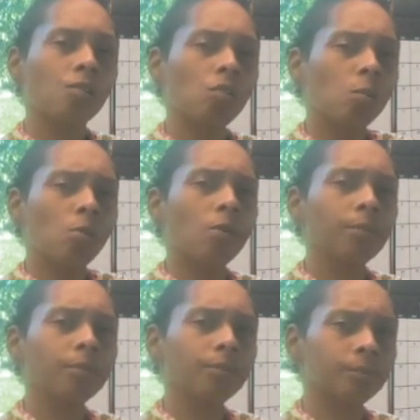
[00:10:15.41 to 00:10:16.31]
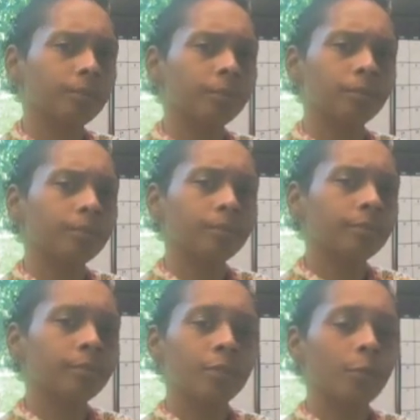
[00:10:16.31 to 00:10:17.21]
No more.
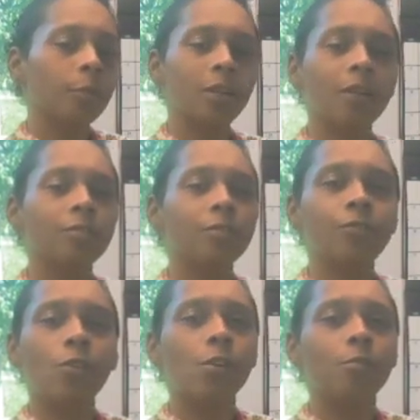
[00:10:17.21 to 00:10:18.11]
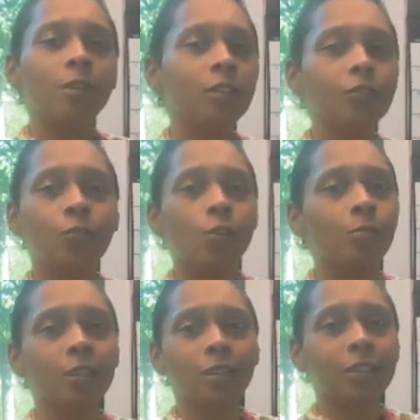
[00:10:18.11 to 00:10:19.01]
Whatever is for me
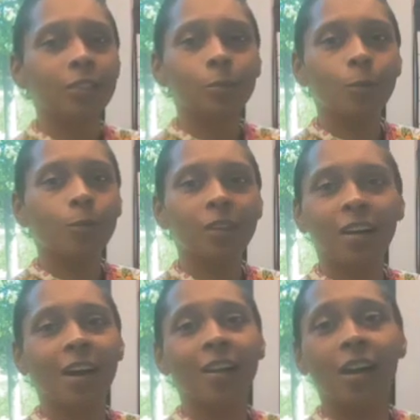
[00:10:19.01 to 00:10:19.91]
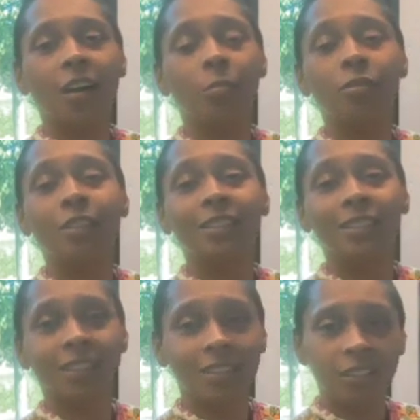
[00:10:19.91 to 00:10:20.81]
in this moment, God, and I
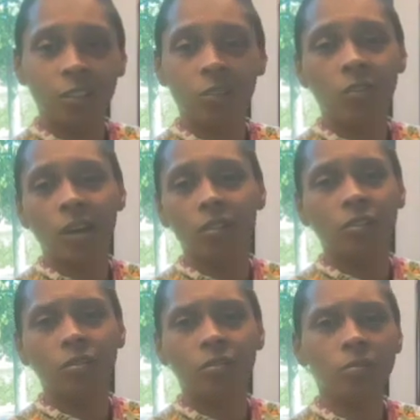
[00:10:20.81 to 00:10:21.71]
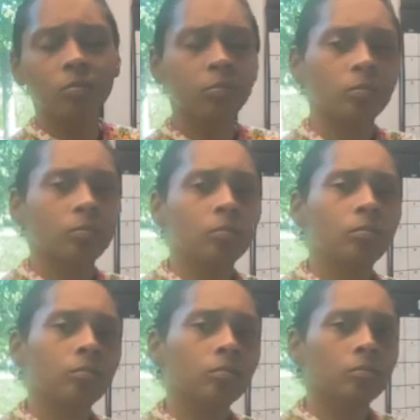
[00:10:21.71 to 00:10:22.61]
appreciate it. Show gratitude.
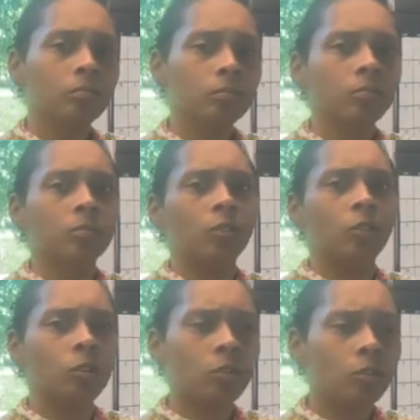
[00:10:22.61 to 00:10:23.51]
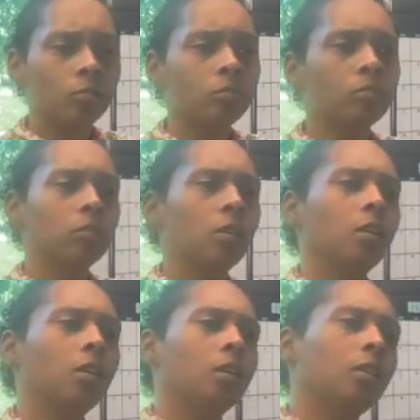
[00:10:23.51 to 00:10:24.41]
You know?
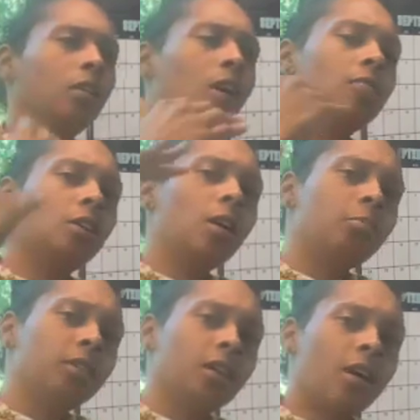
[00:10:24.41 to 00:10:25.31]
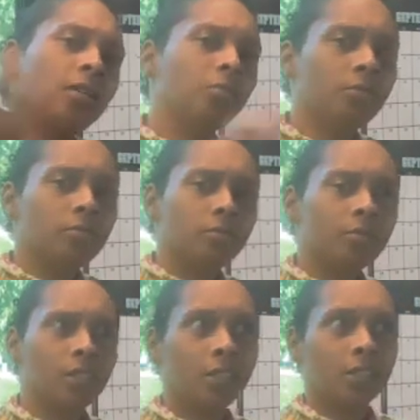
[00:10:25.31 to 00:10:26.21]
level up in life,
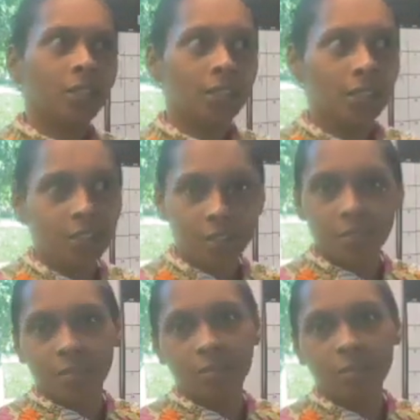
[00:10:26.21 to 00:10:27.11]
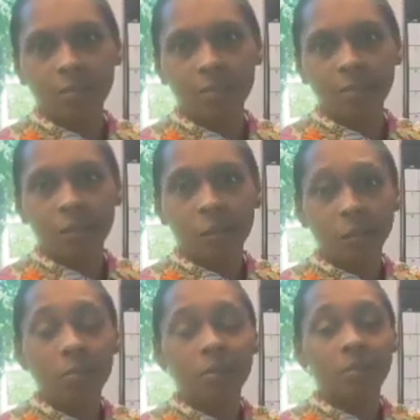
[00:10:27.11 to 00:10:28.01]
and then
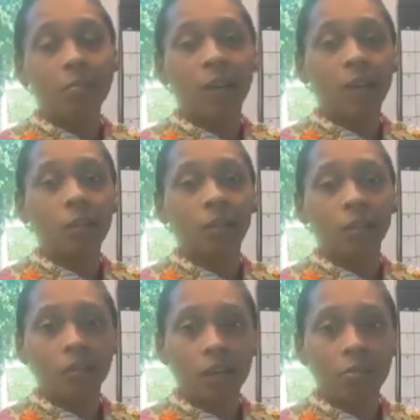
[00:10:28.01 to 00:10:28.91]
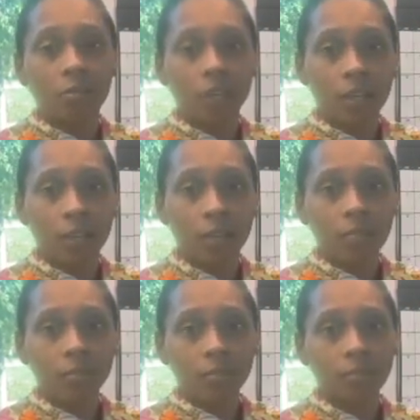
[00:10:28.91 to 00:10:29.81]
maybe somebody on your level can come.